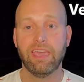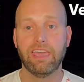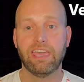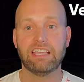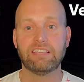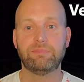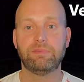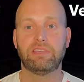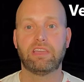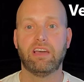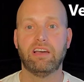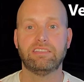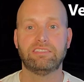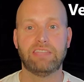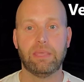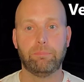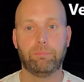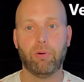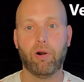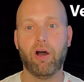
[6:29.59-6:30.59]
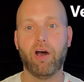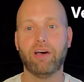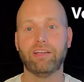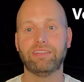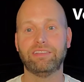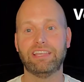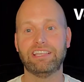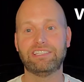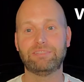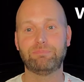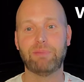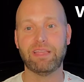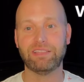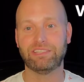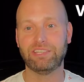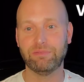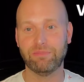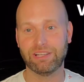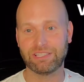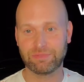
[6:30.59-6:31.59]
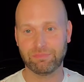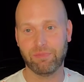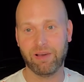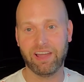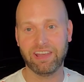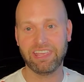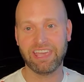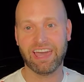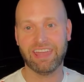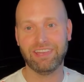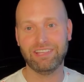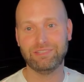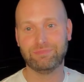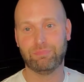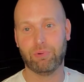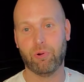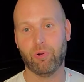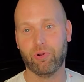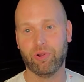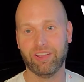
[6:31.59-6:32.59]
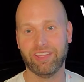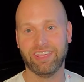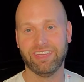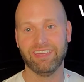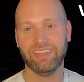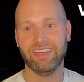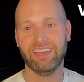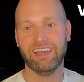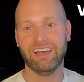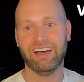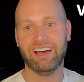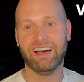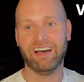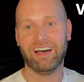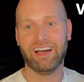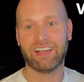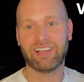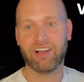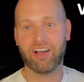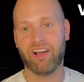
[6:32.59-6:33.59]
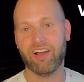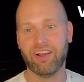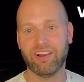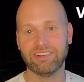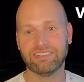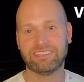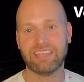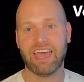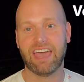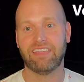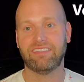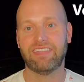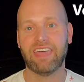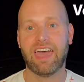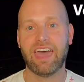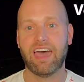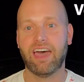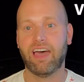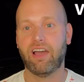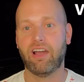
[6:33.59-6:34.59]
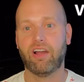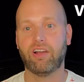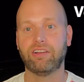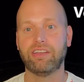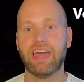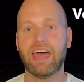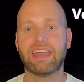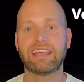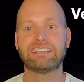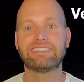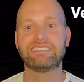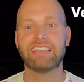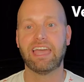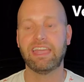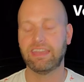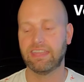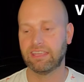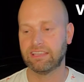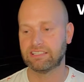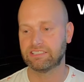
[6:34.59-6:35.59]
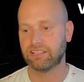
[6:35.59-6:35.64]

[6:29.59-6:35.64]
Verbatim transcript: is because they bought they spent too much money on these boring uh, cars that, that are not exciting.